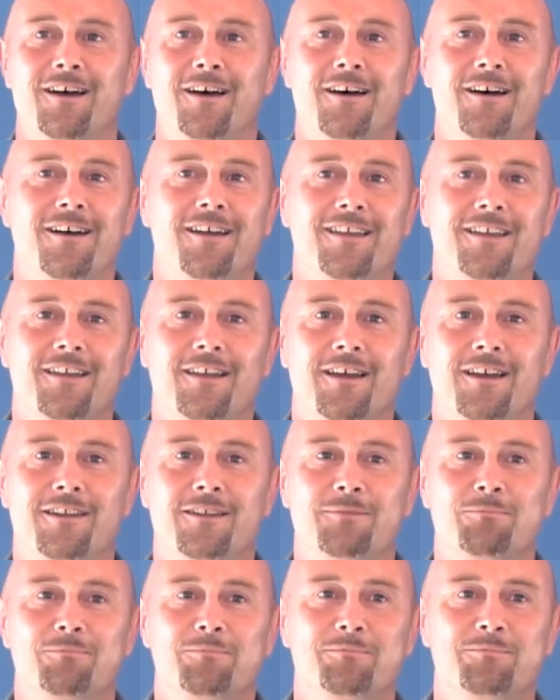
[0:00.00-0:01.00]
I had
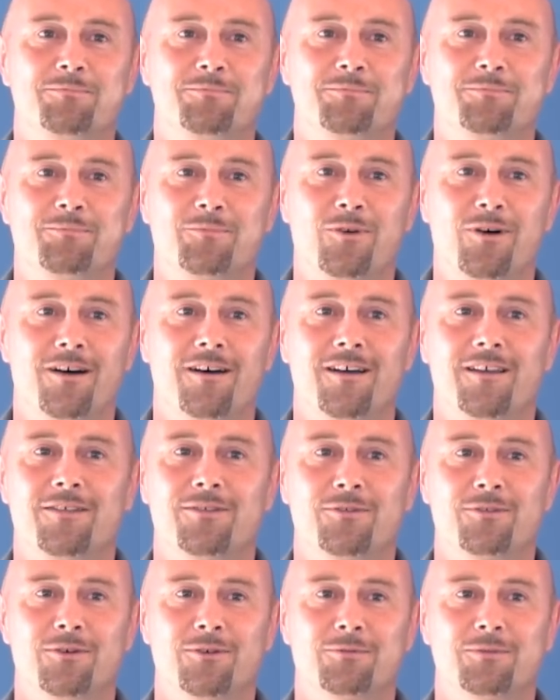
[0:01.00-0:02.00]
a what I
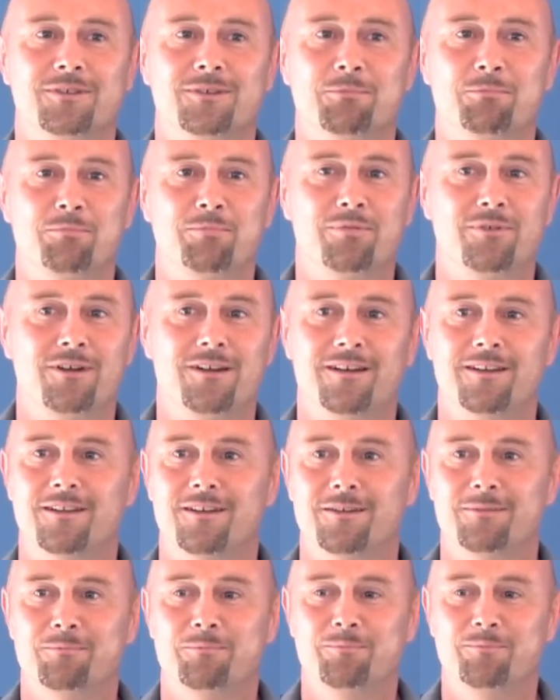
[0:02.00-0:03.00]
thought was a
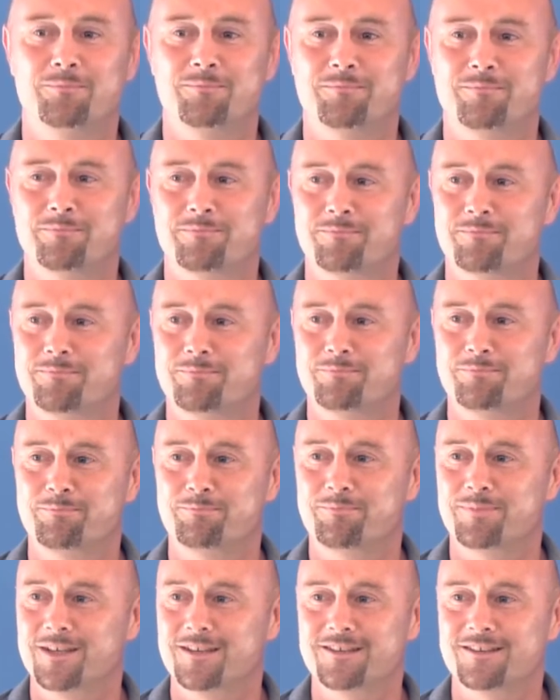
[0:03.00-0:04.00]
brilliant
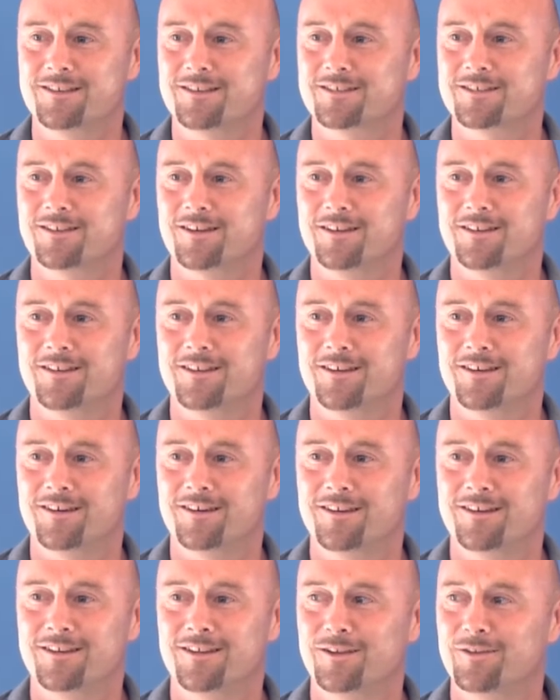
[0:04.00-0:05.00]
business idea,
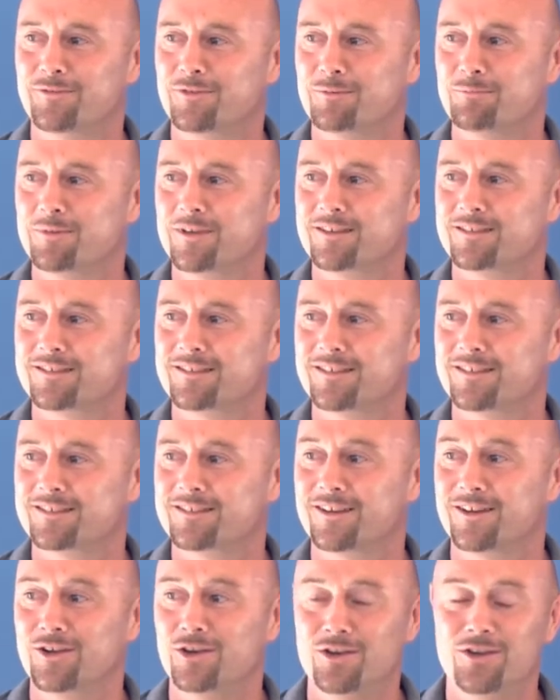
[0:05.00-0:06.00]
idea for a business
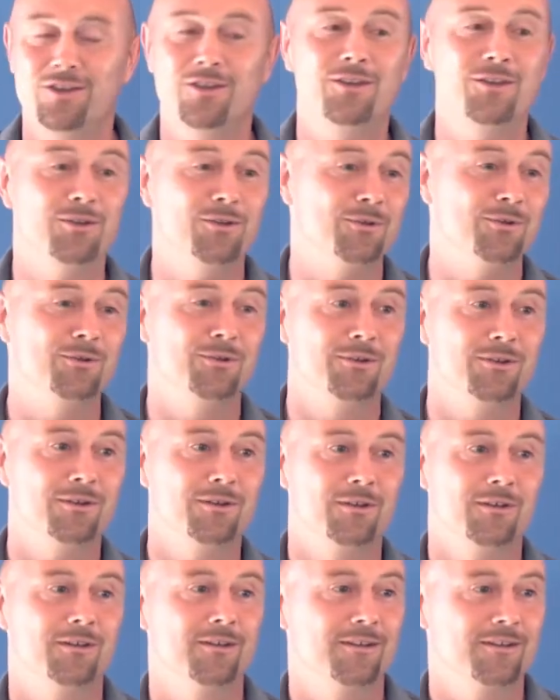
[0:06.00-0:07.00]
that I knew
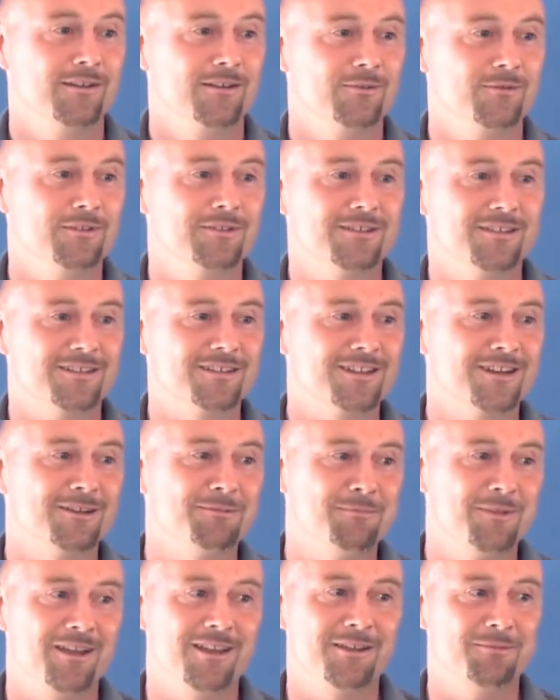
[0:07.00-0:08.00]
was just going to
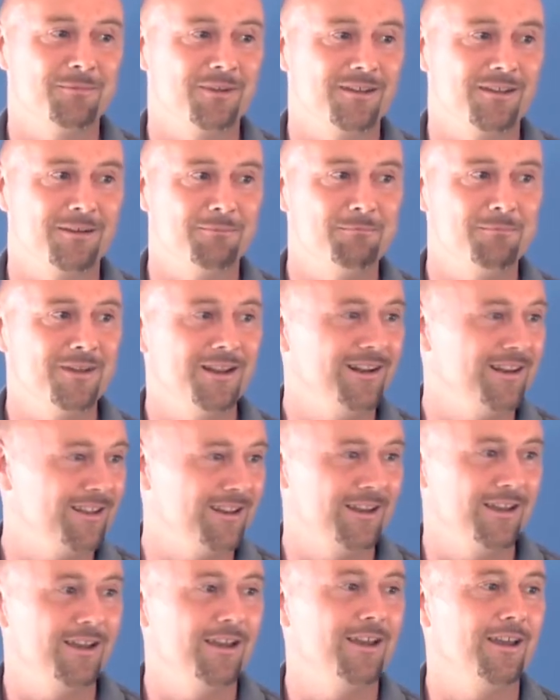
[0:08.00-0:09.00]
make me a
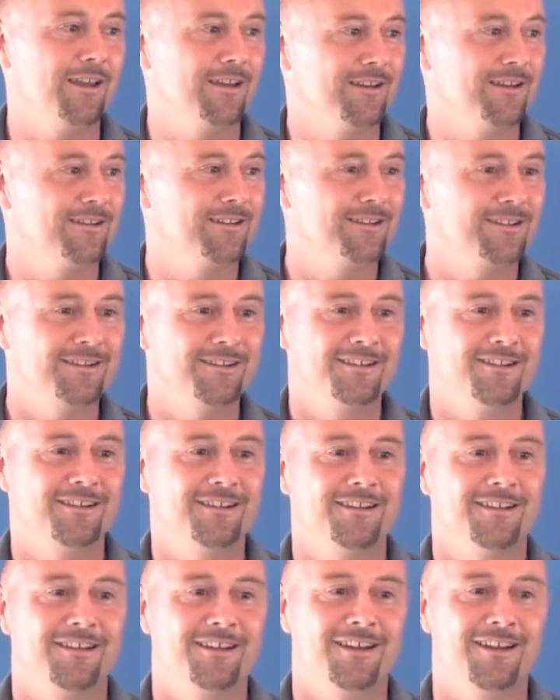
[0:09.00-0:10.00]
millionaire.
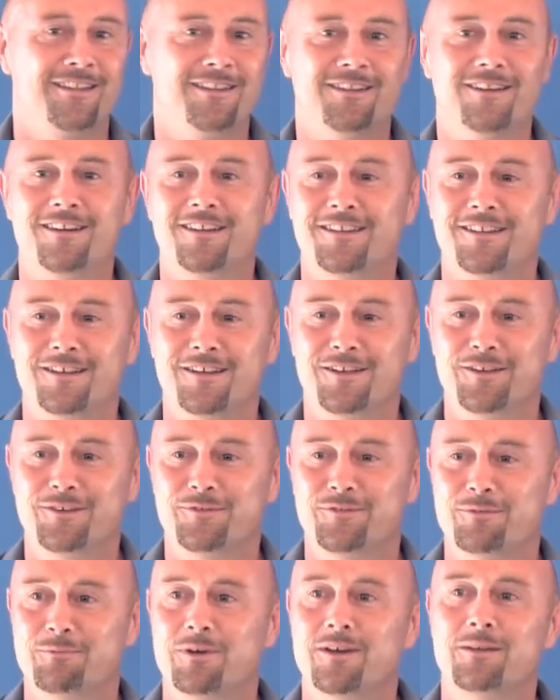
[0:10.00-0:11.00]
And the idea
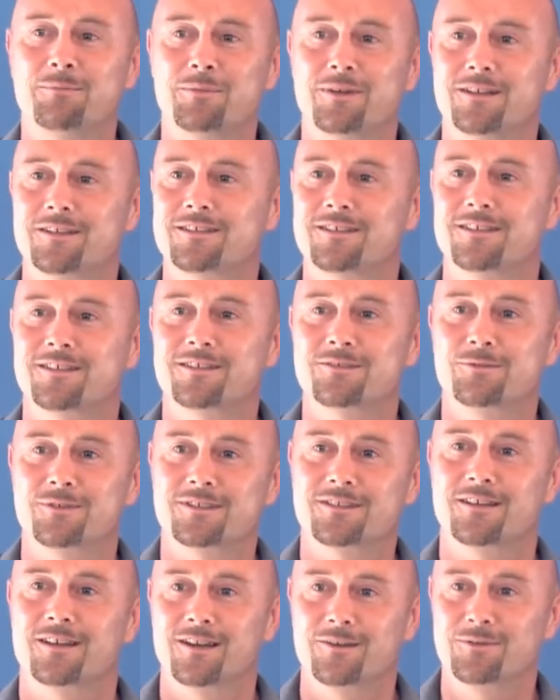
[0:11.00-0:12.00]
for my business was
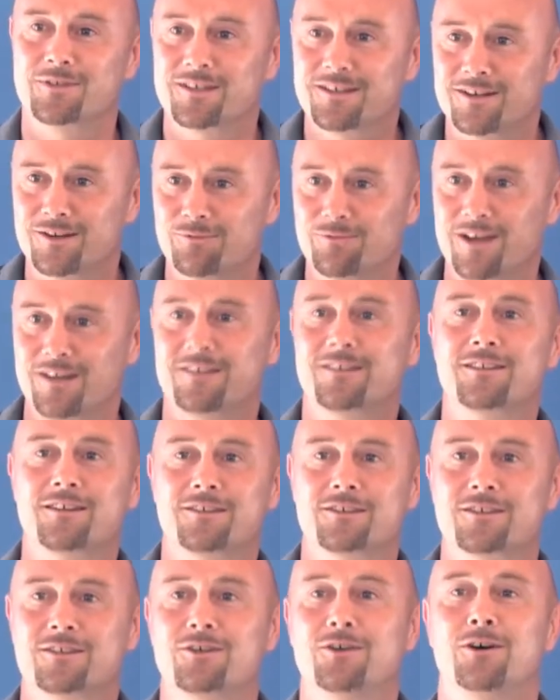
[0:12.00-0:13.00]
that I was going to rent a
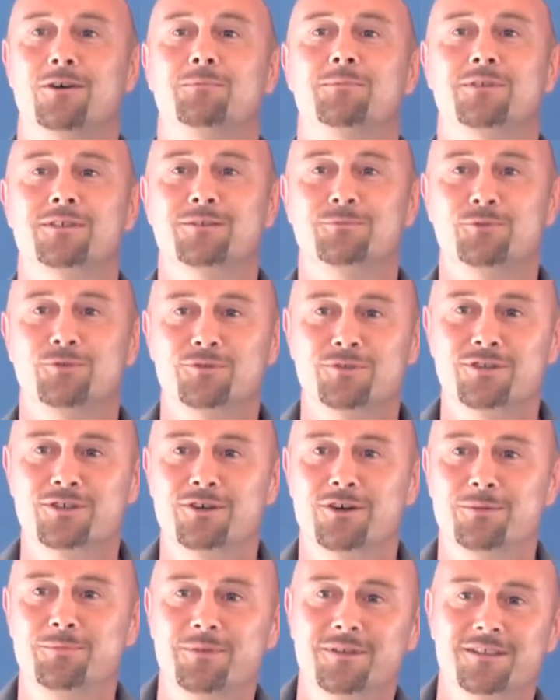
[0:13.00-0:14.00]
shop, a small
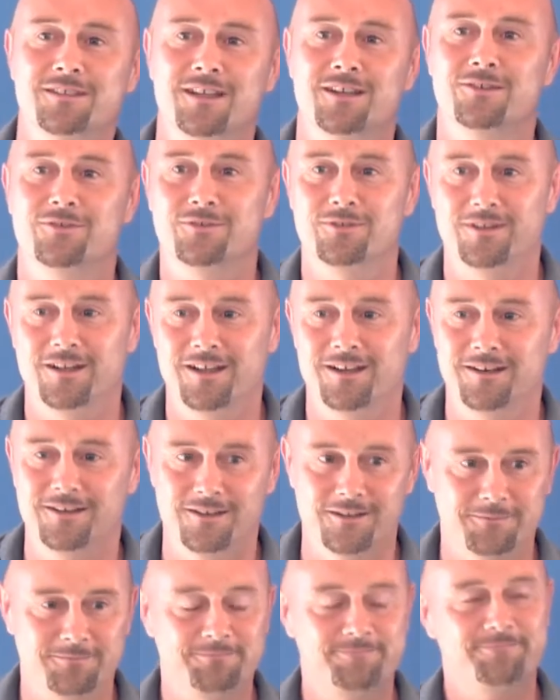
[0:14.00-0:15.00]
shop in central
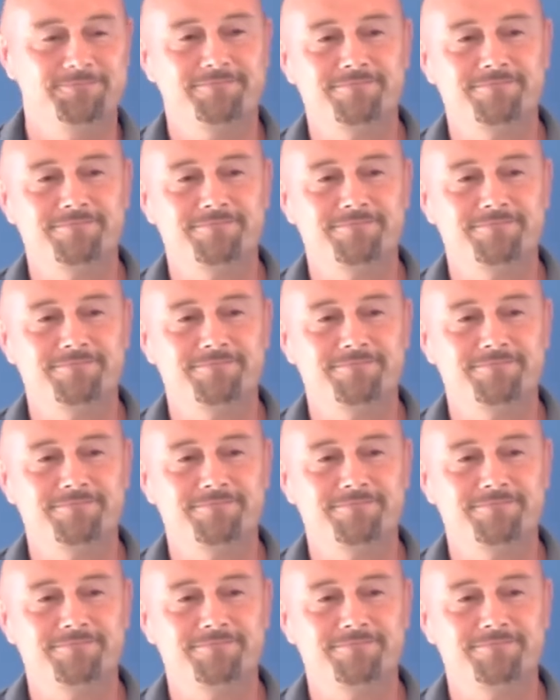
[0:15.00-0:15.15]
London,